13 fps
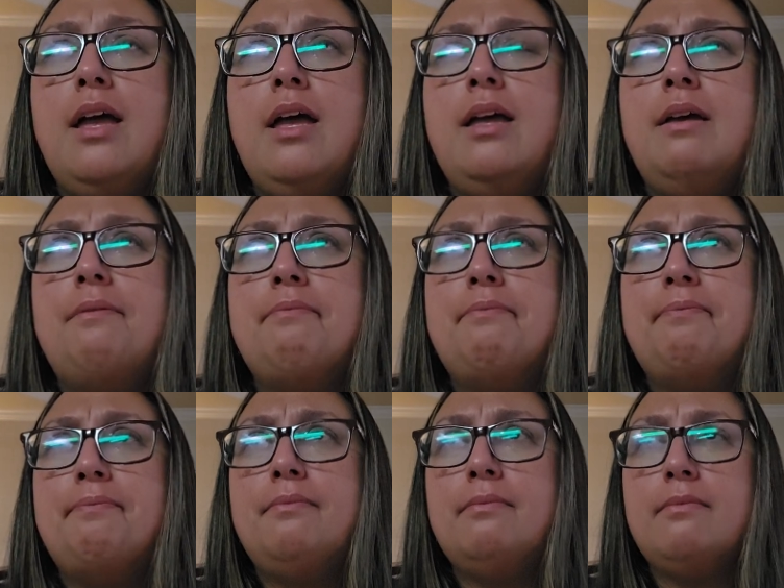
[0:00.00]
Um,
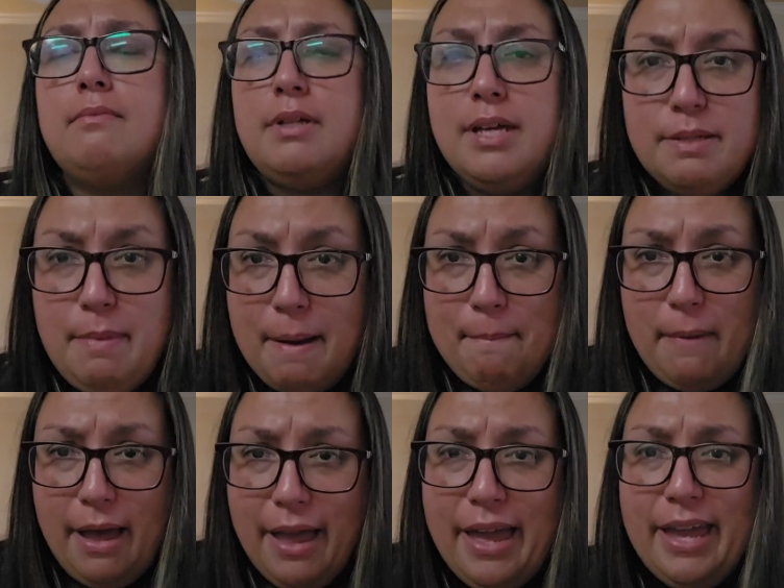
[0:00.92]
because my
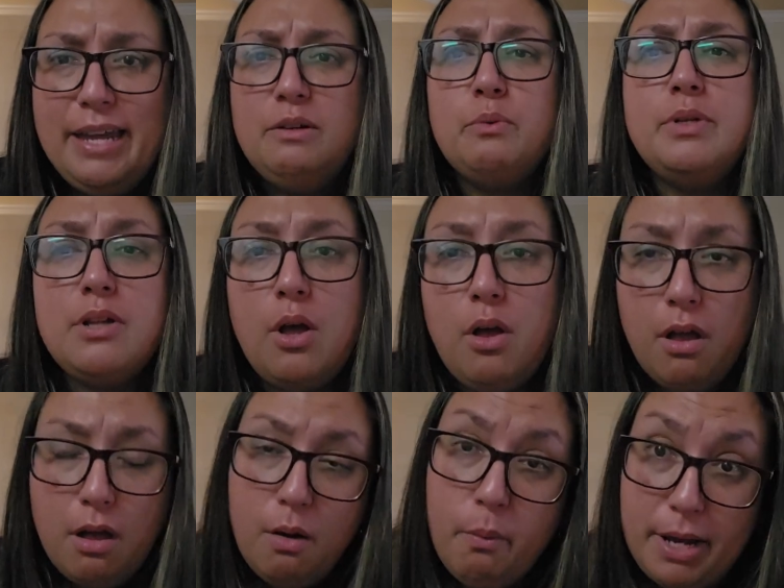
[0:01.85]
mind was
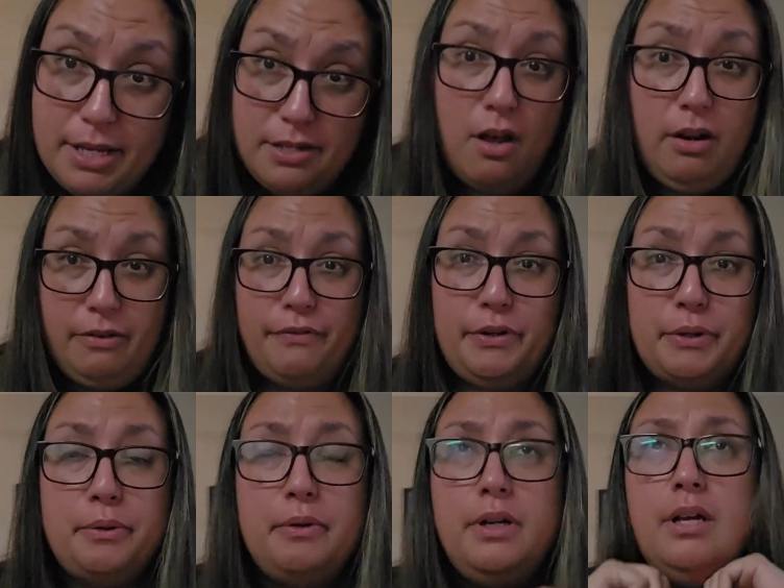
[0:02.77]
always on
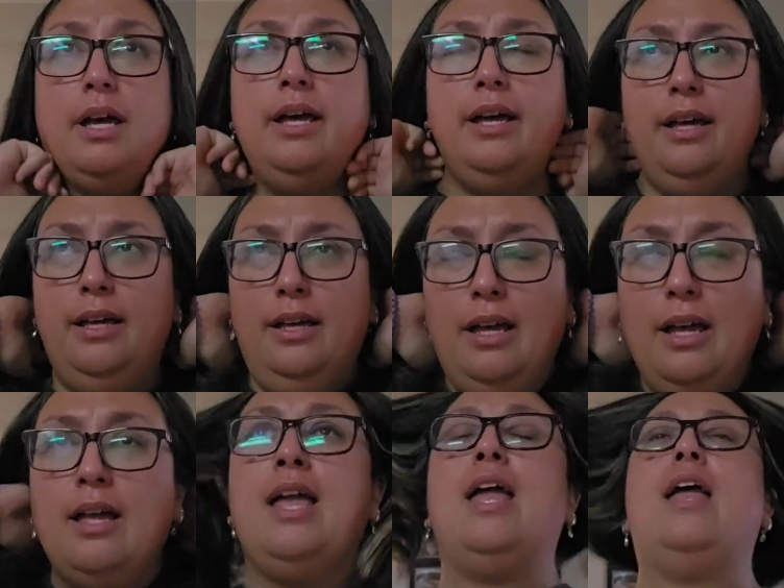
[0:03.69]
food.
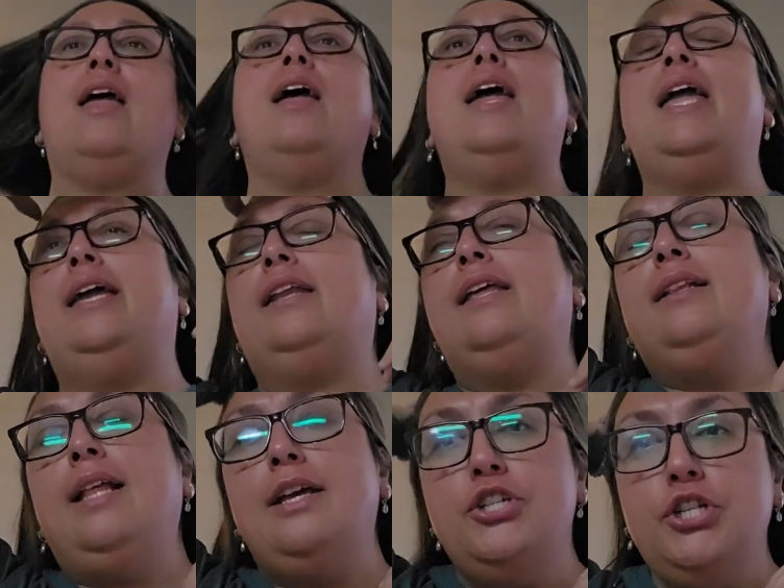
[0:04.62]
And
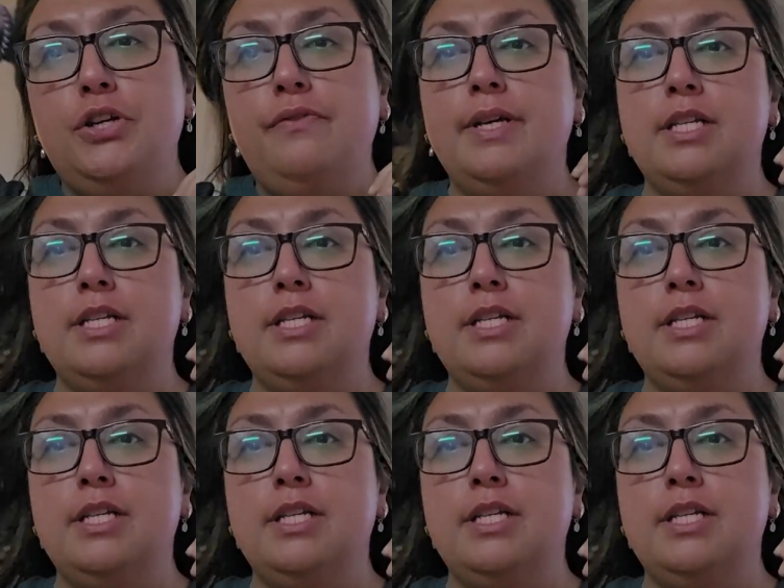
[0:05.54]
unless you've